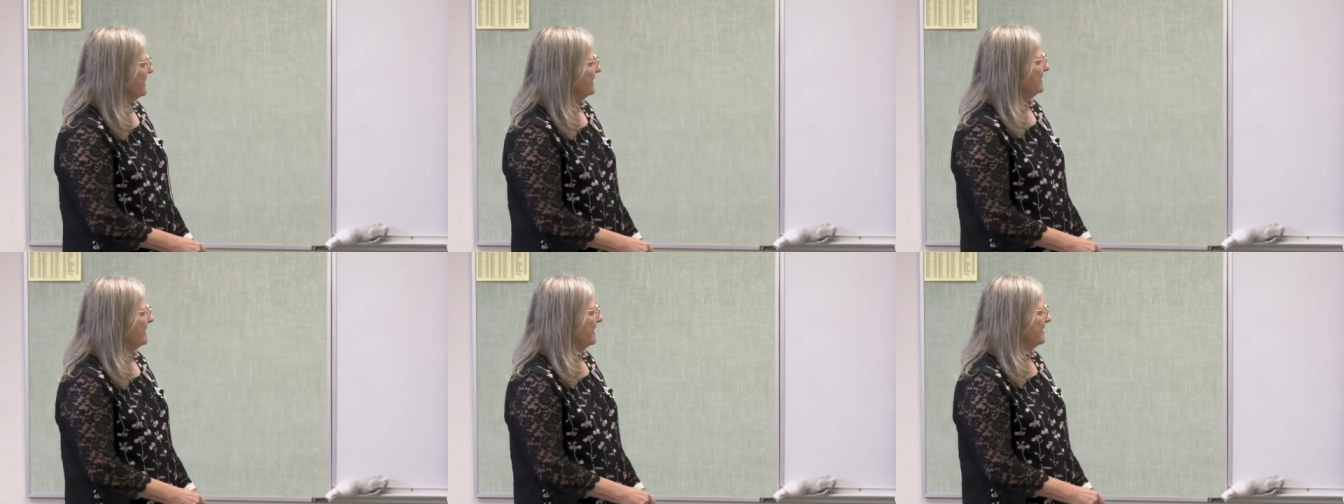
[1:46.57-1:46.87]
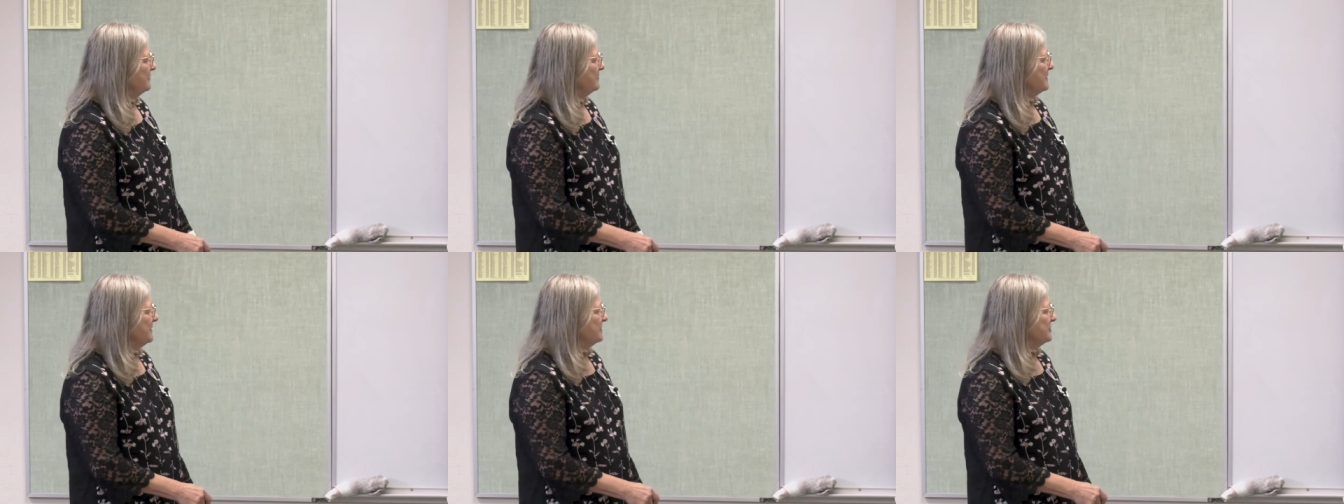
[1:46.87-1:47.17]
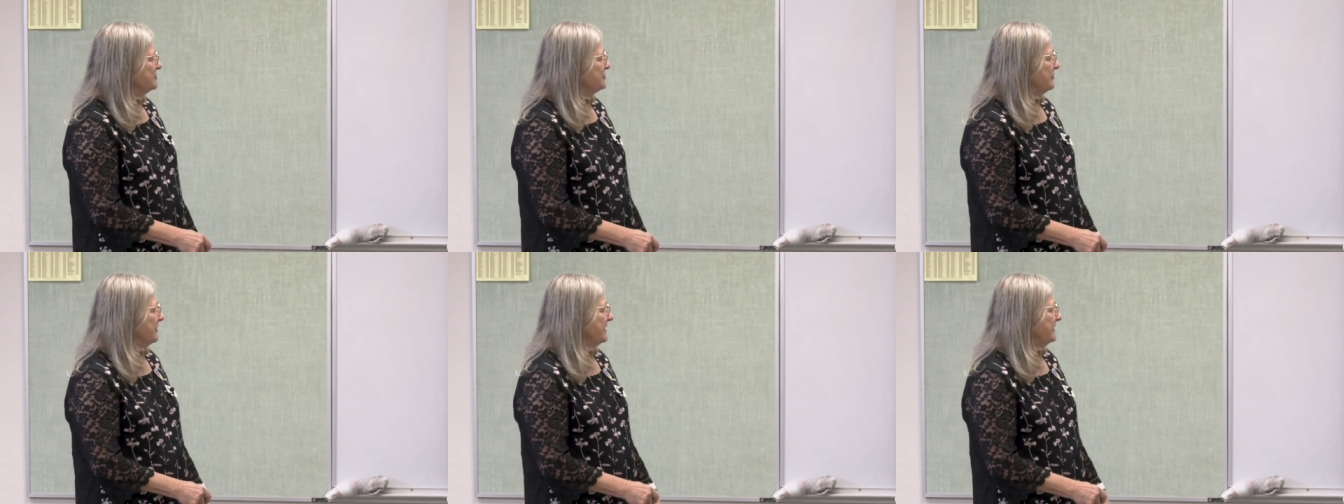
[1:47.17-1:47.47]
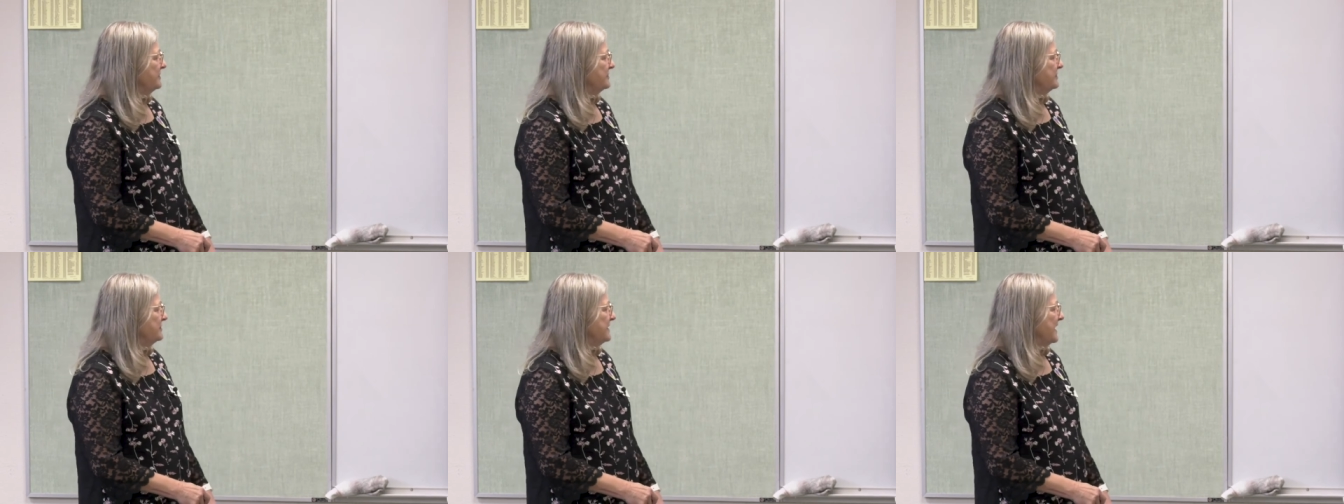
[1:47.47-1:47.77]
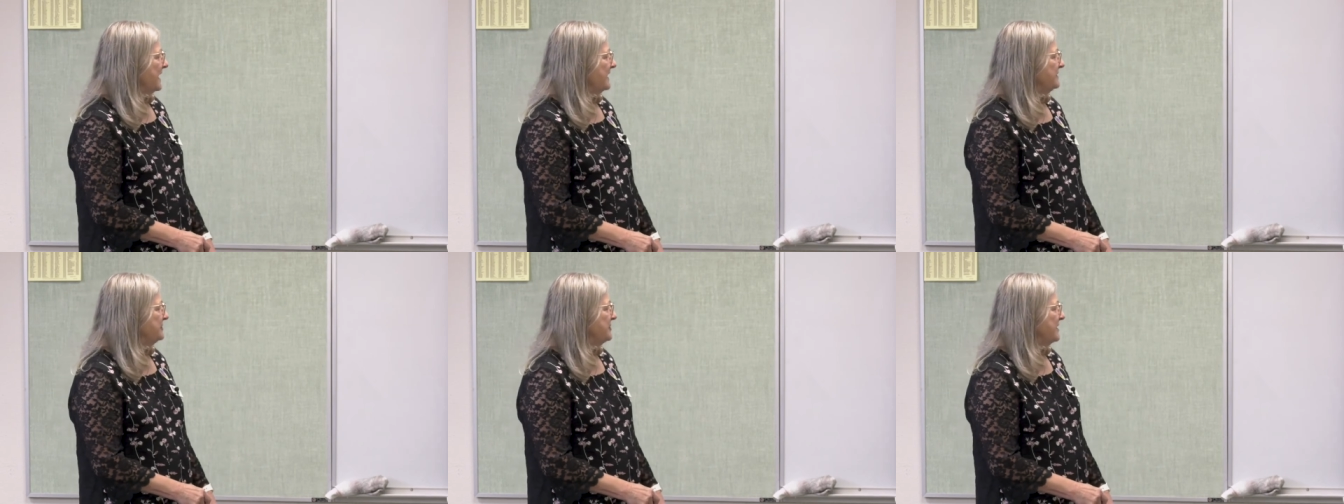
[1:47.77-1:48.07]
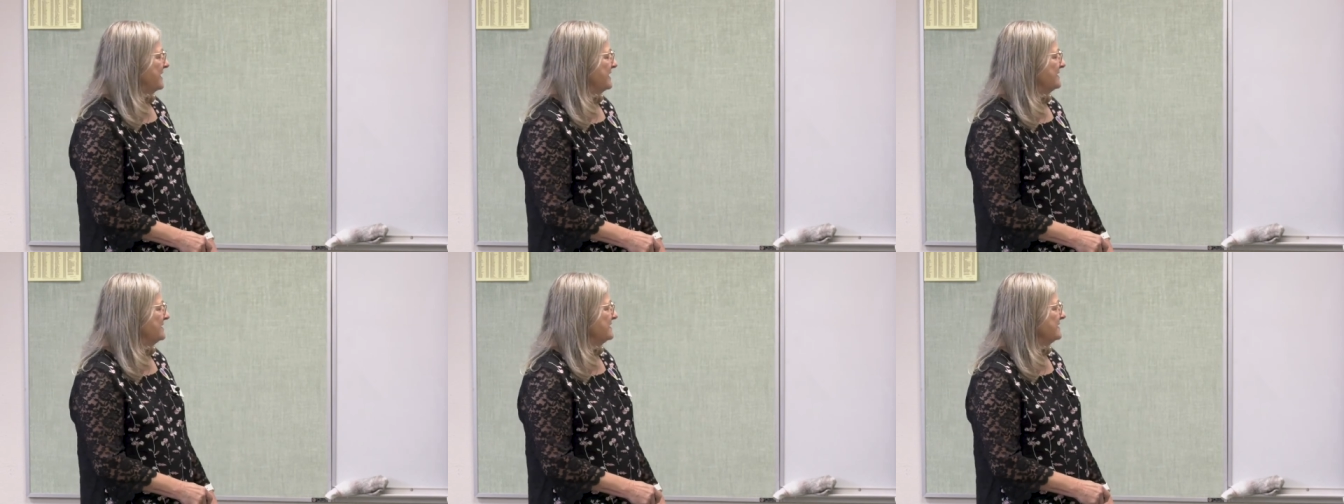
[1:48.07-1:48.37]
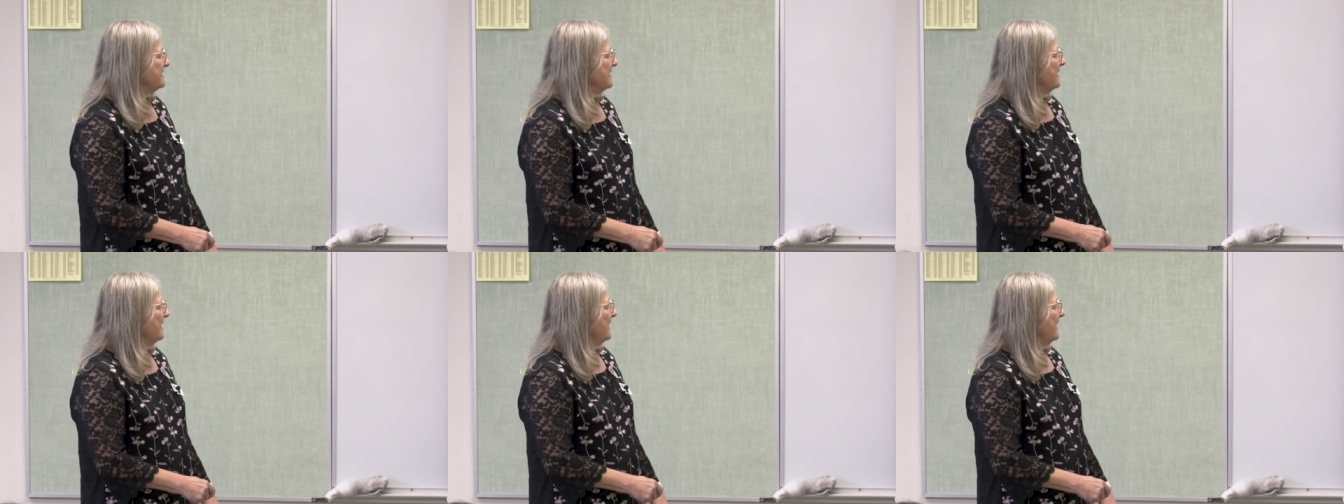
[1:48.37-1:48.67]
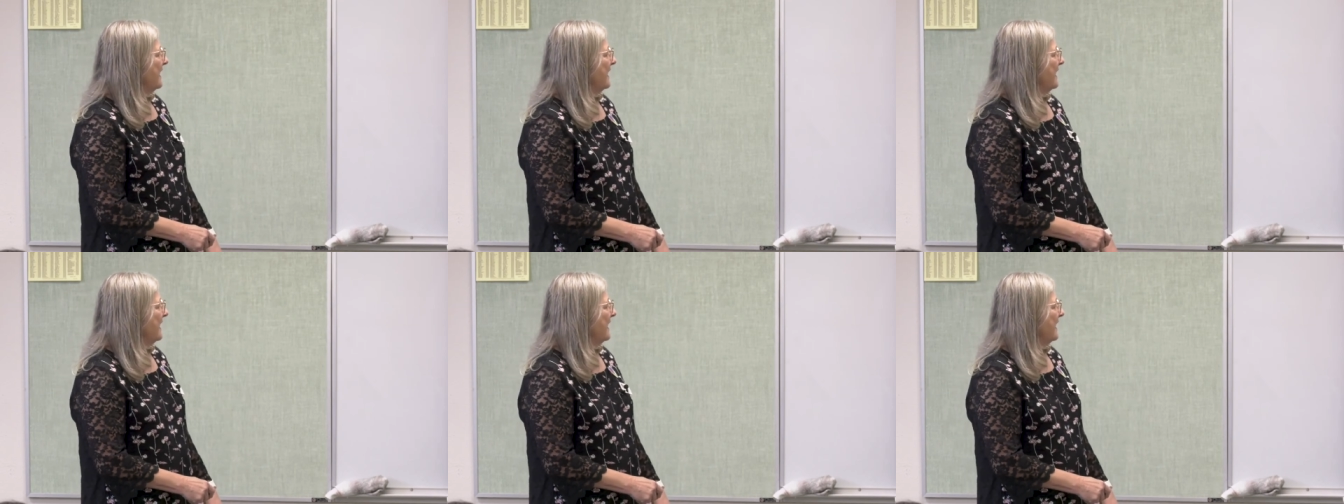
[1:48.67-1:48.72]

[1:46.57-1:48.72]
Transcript: and Administrators Digest.